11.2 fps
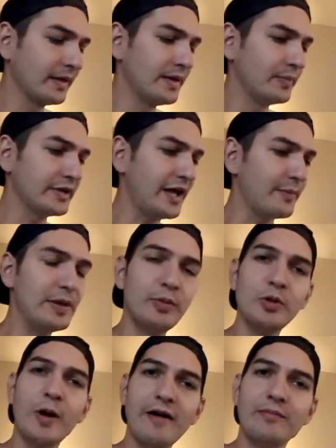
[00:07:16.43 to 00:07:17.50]
But yeah, people
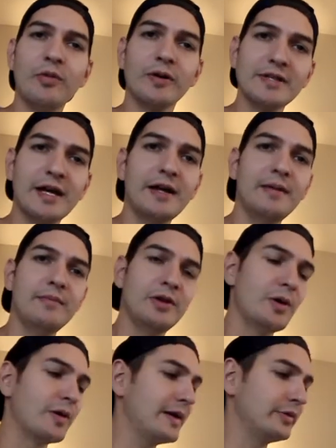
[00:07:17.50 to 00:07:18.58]
who have more time, you
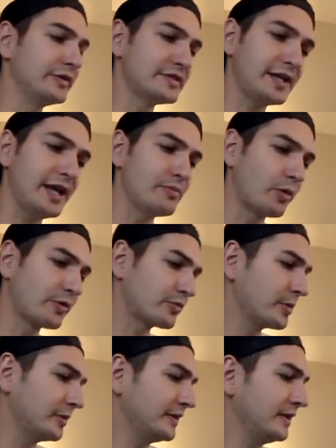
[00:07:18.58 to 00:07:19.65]
know, are able to skate more
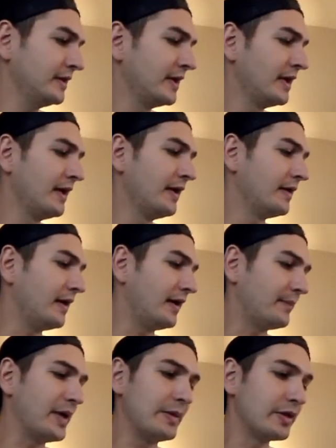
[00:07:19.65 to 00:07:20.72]
frequently,
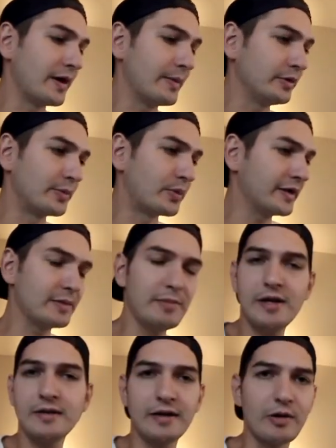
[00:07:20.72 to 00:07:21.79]
maybe they're able to break them
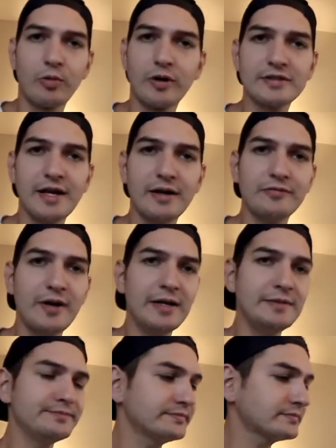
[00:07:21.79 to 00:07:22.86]
in and it works out
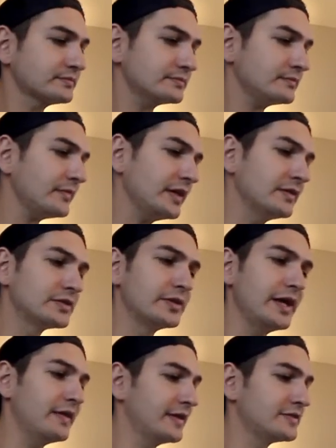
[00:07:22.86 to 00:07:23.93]
fine. So
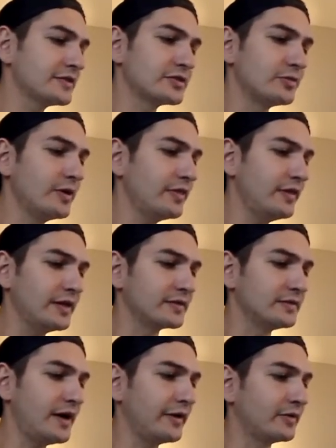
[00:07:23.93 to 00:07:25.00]
yeah, that's just the one thing, the
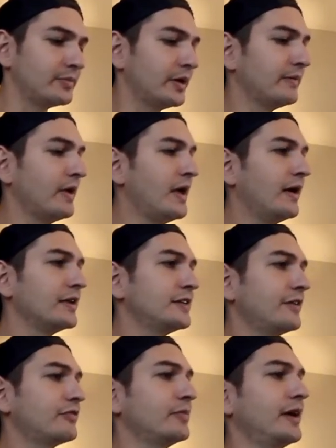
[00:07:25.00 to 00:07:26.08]
liner. But
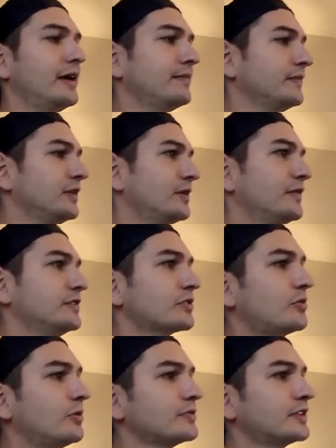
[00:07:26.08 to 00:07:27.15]
aside from that, you know, these are
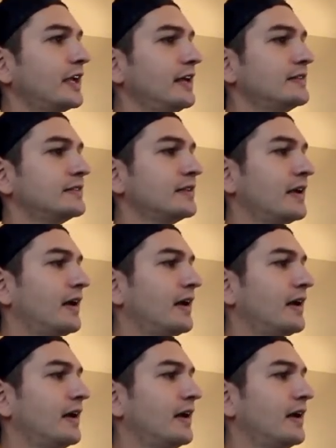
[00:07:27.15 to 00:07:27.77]
cool skates.